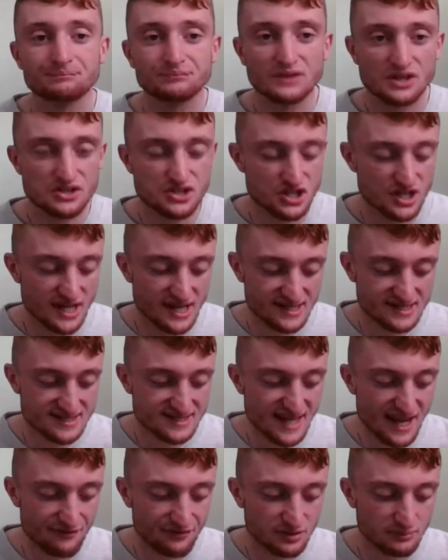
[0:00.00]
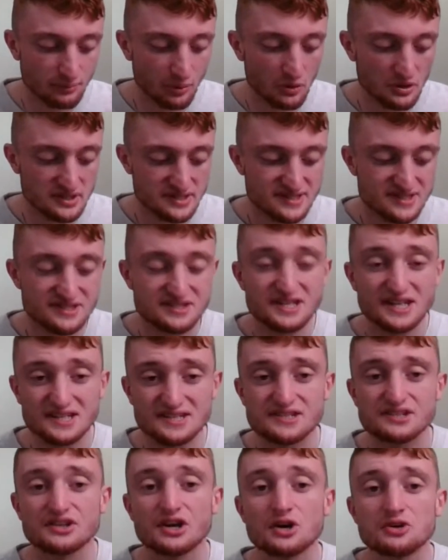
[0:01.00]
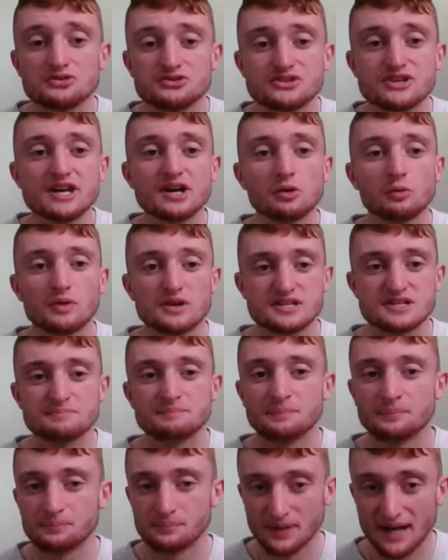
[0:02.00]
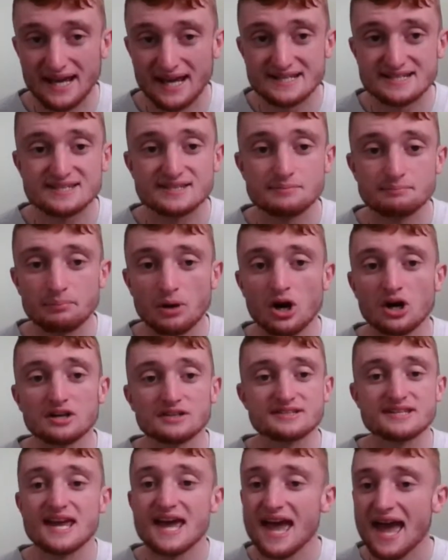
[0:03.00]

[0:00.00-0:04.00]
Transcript: She hit 7 points, 6 of those were placed balls.